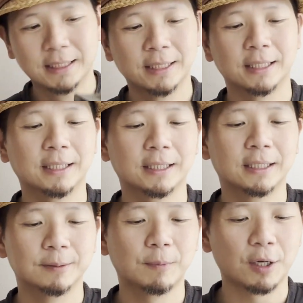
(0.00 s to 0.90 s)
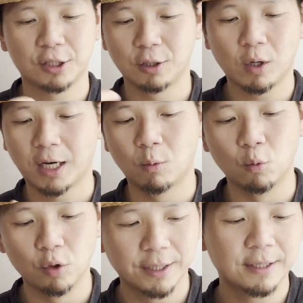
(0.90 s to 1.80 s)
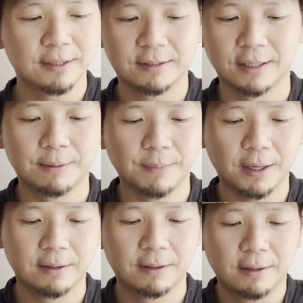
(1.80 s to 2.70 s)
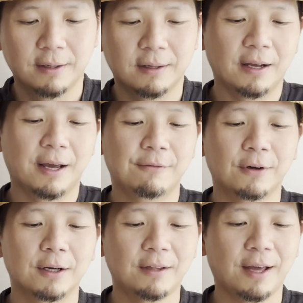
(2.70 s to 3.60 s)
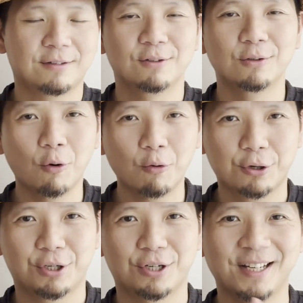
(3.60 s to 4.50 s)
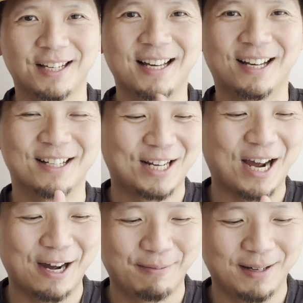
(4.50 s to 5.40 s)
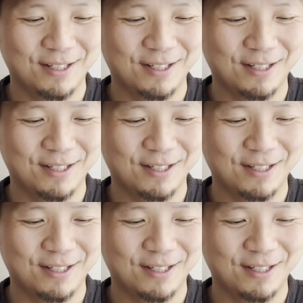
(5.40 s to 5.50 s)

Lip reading: I'm not sure what kind of wood it is. They have next to no cushioning on top.